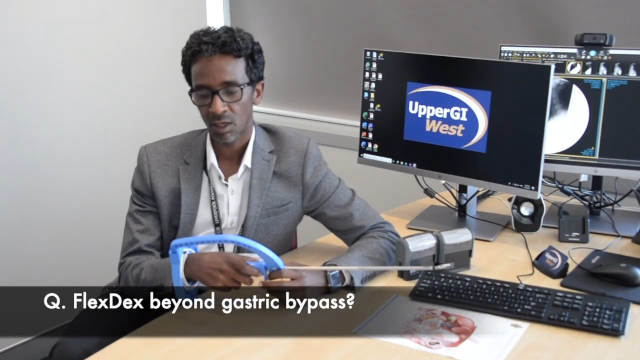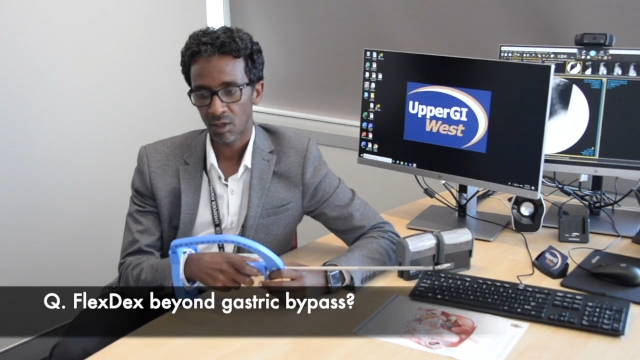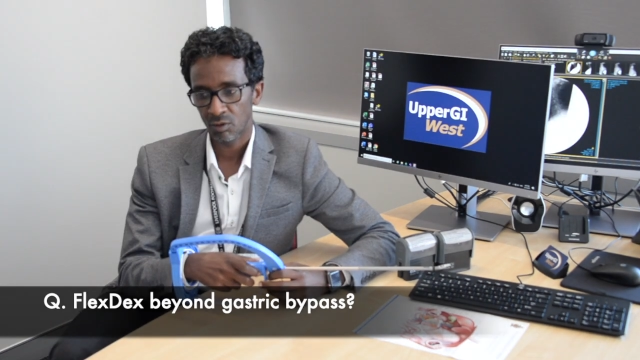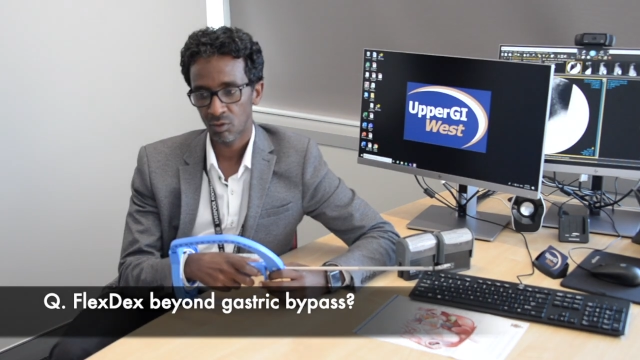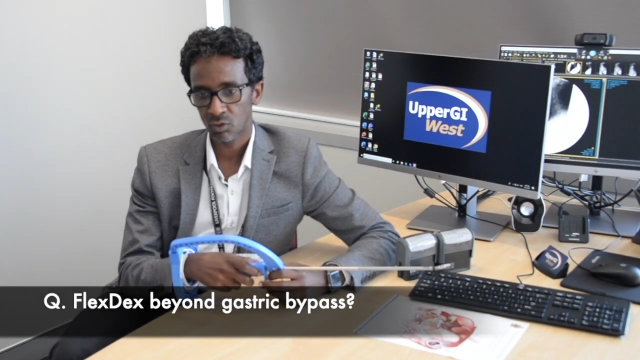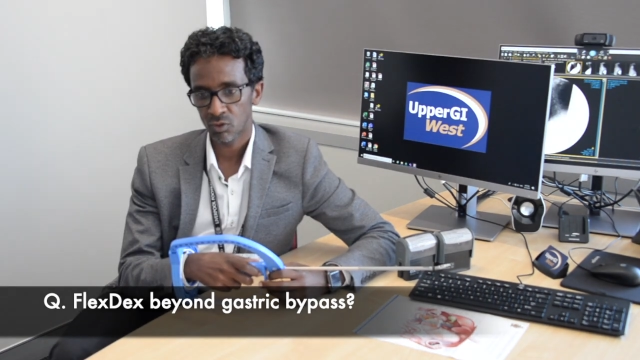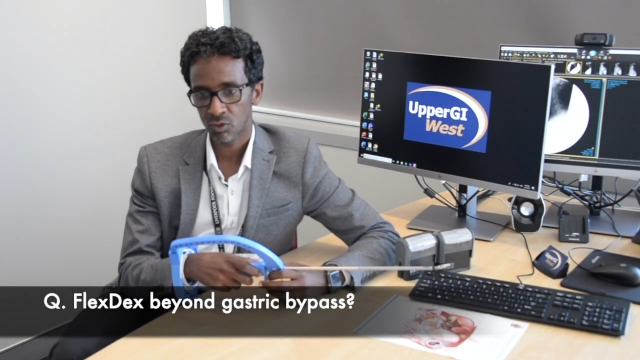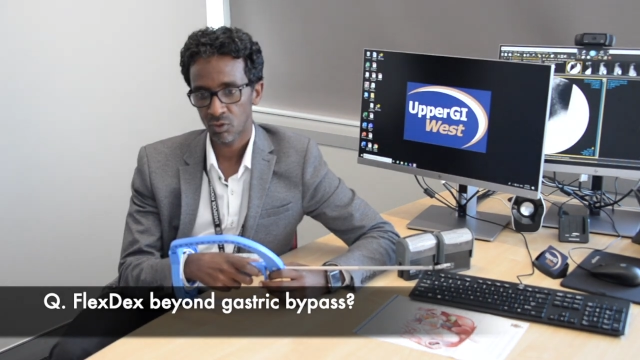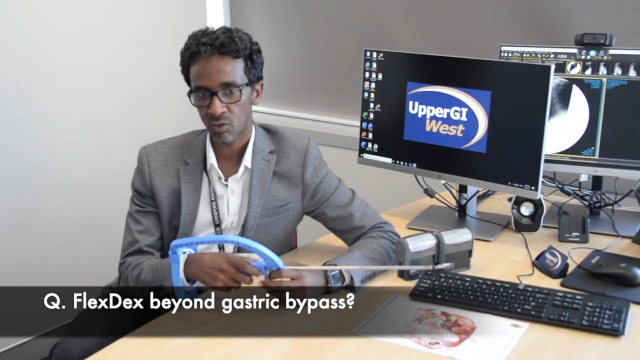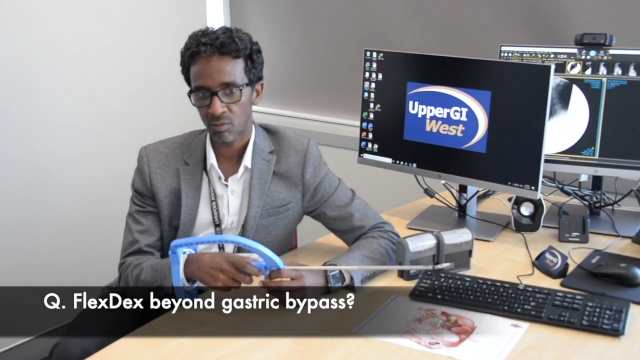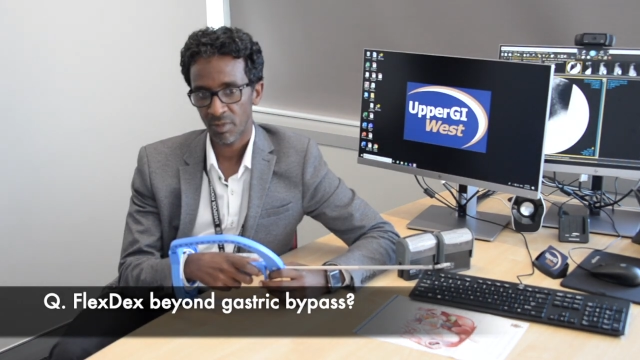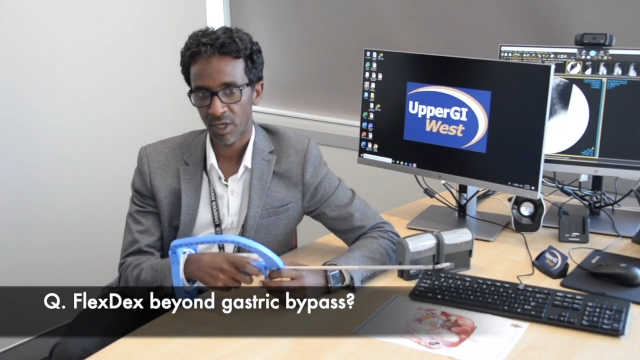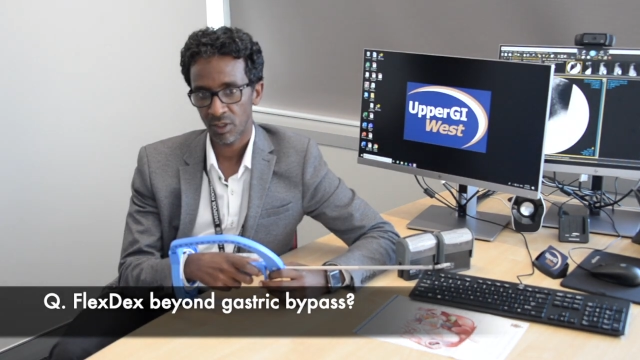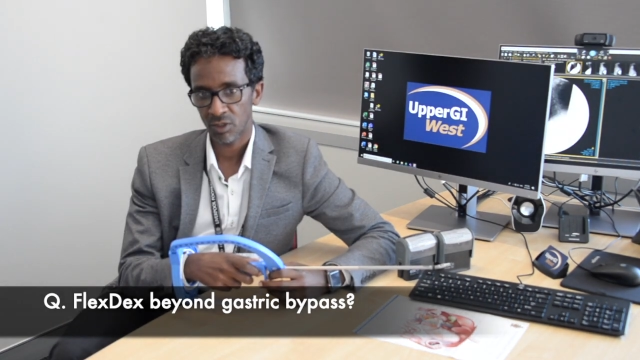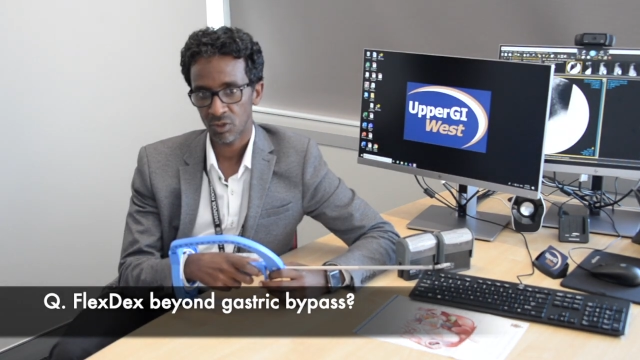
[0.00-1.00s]
and also
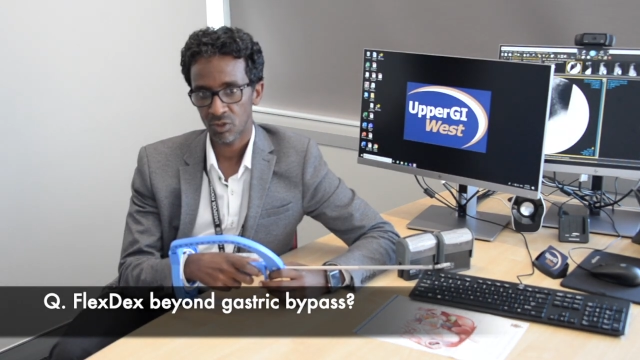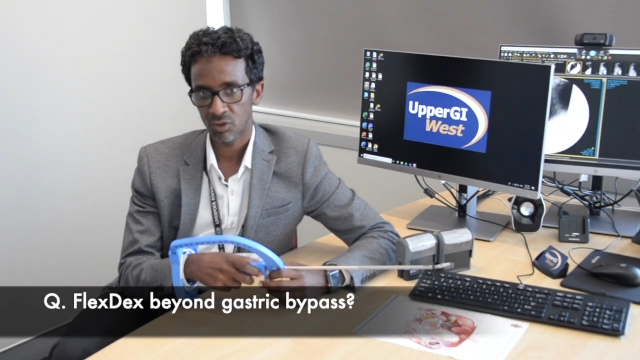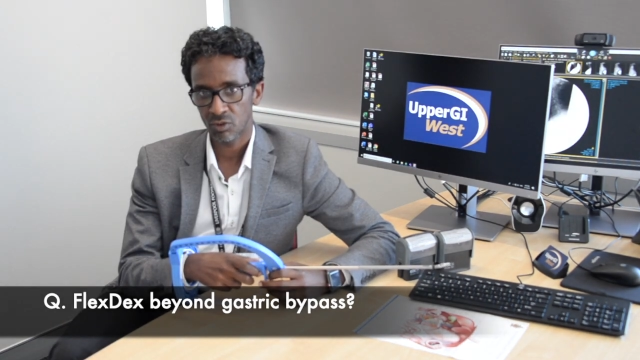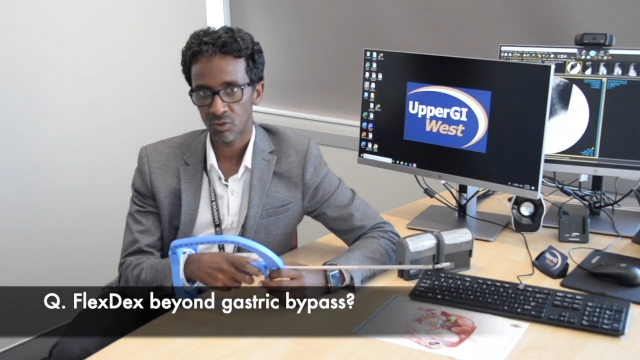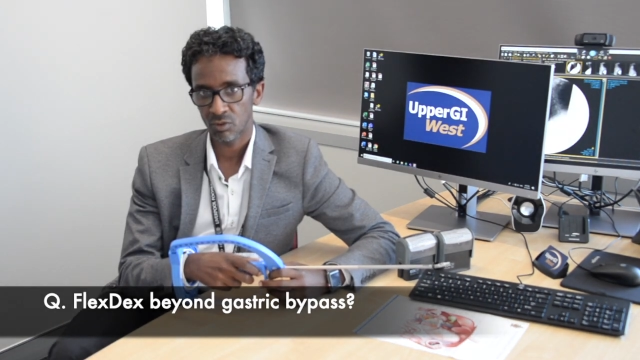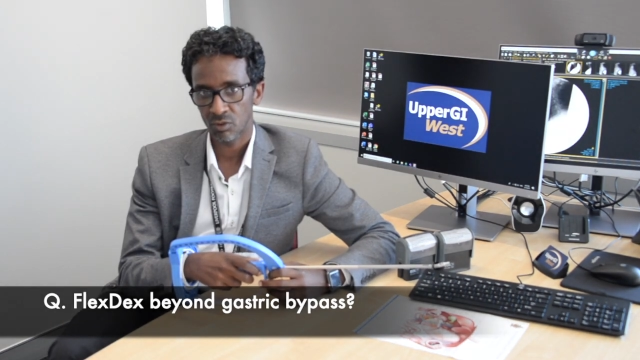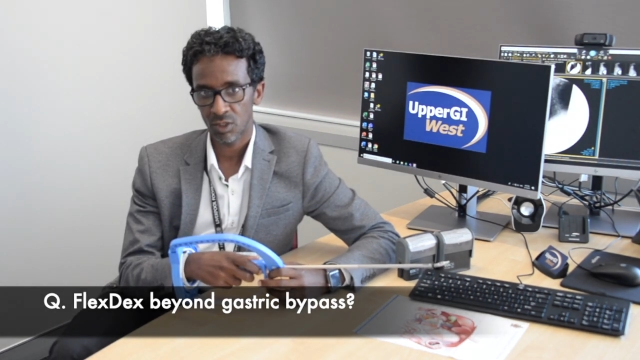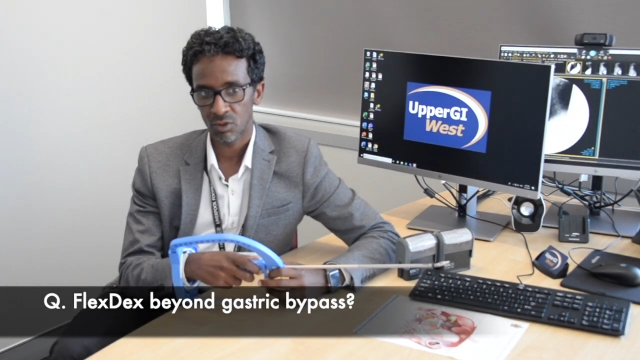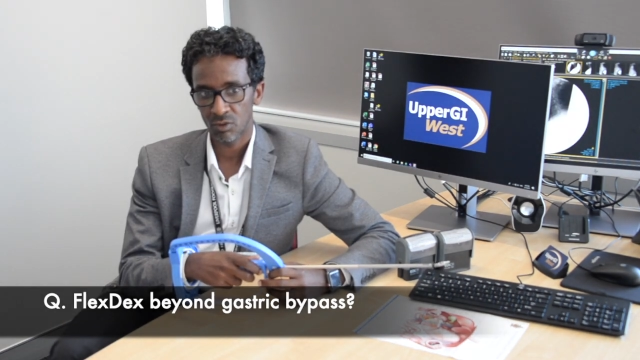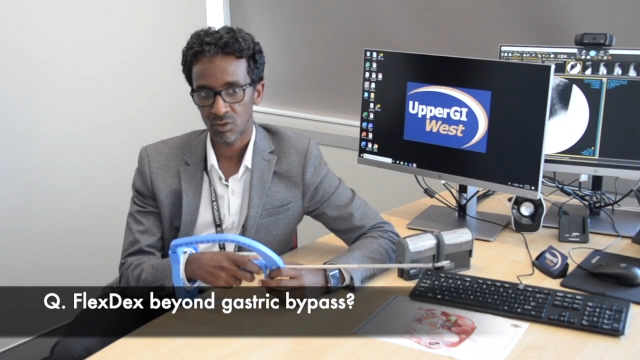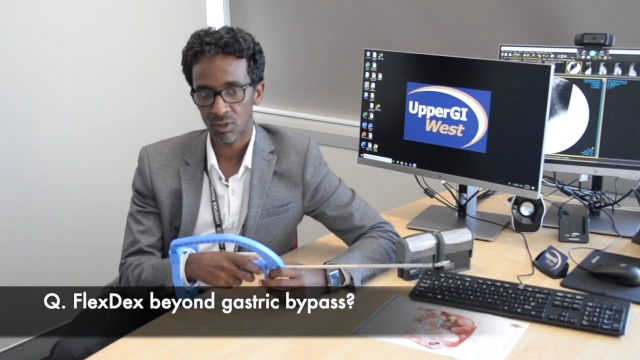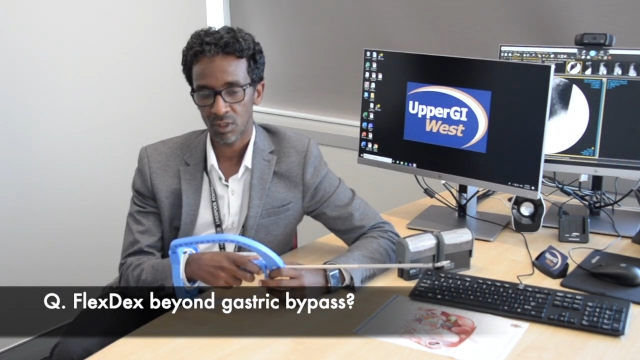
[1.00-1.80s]
managed to use